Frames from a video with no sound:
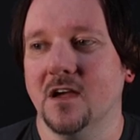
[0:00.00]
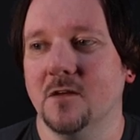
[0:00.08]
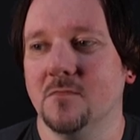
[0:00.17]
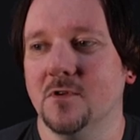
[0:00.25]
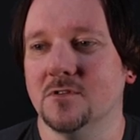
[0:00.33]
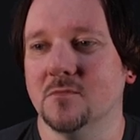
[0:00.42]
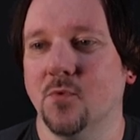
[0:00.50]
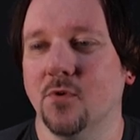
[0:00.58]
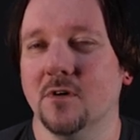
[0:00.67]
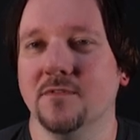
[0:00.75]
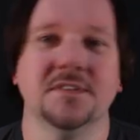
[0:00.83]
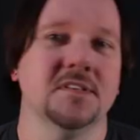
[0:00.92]
those are
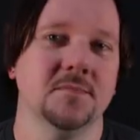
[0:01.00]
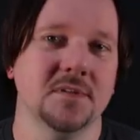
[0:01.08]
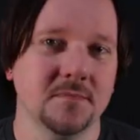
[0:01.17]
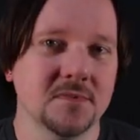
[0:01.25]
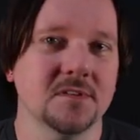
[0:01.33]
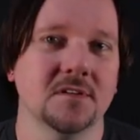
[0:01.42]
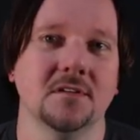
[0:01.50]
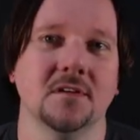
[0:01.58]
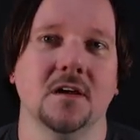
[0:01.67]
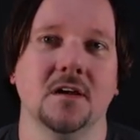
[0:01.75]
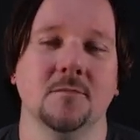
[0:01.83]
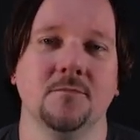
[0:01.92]
more of the symptoms
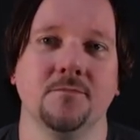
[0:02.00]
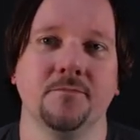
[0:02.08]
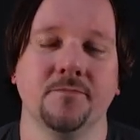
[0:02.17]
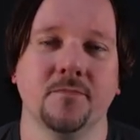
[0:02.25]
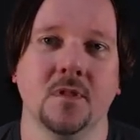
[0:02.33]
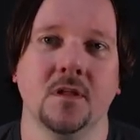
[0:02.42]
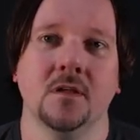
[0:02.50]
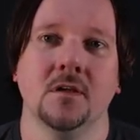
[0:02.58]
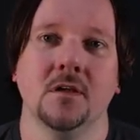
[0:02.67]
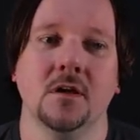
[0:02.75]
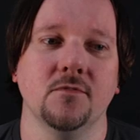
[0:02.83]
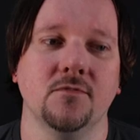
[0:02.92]

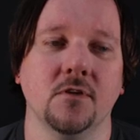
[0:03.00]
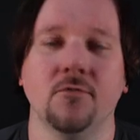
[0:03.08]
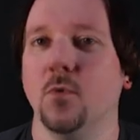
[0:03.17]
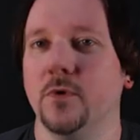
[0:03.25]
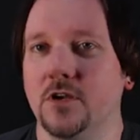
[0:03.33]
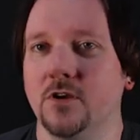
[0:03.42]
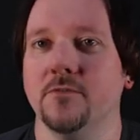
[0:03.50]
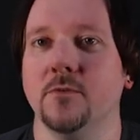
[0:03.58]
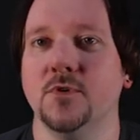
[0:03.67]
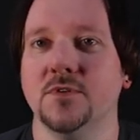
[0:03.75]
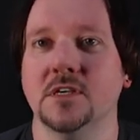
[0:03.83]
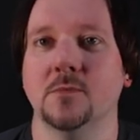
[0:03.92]
of what we hear of the
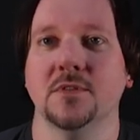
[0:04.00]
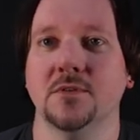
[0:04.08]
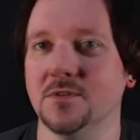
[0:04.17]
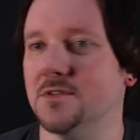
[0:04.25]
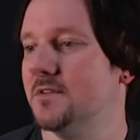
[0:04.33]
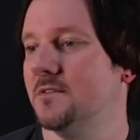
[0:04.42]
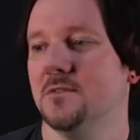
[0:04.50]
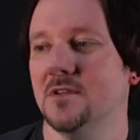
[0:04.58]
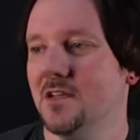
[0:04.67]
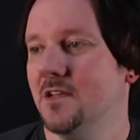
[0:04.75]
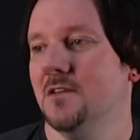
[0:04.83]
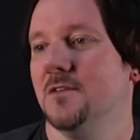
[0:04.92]
music. But there's
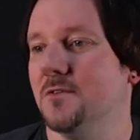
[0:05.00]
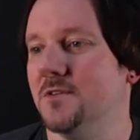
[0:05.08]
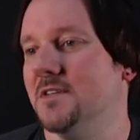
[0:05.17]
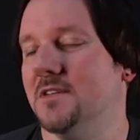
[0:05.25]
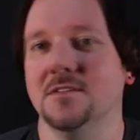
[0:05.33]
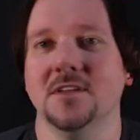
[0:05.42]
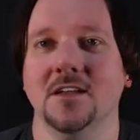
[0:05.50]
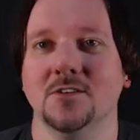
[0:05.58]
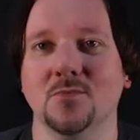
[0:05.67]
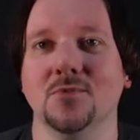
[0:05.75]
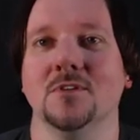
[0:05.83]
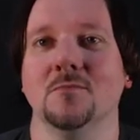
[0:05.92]
this
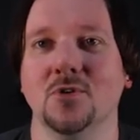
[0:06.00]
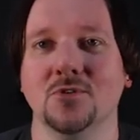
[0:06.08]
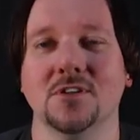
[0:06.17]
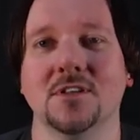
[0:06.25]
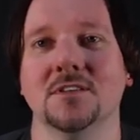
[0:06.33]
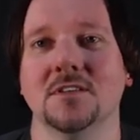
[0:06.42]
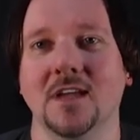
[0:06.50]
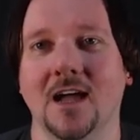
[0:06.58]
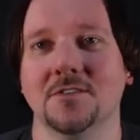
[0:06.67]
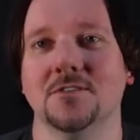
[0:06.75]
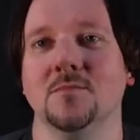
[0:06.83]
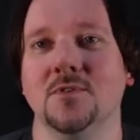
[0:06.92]
untangible emotion that's
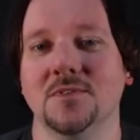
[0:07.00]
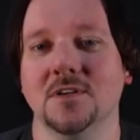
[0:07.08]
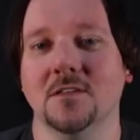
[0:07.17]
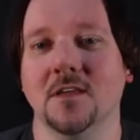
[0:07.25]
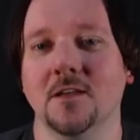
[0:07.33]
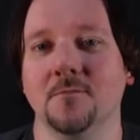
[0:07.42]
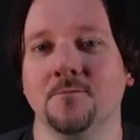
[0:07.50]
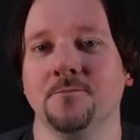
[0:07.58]
attached to music that